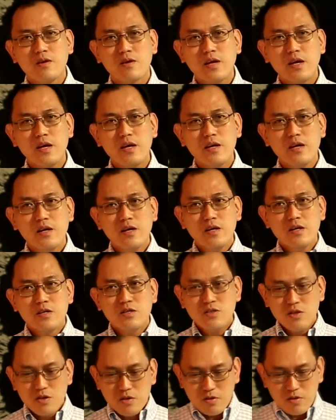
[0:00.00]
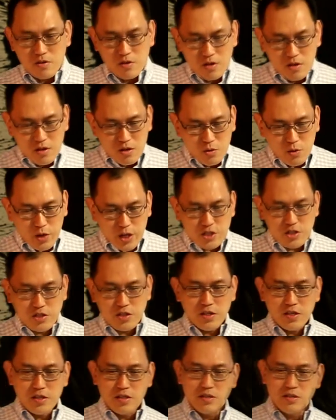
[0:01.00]
Okay, so
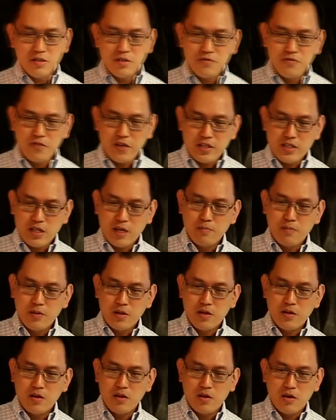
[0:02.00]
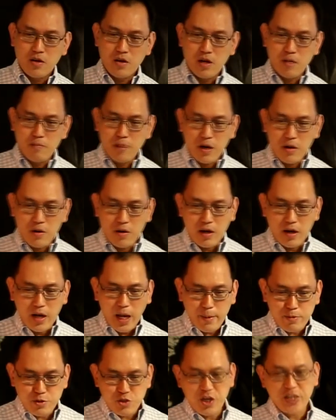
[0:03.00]
questions, for example, about
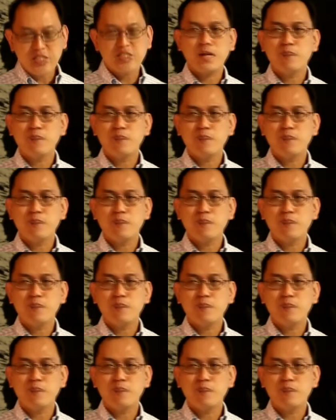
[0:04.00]
abstract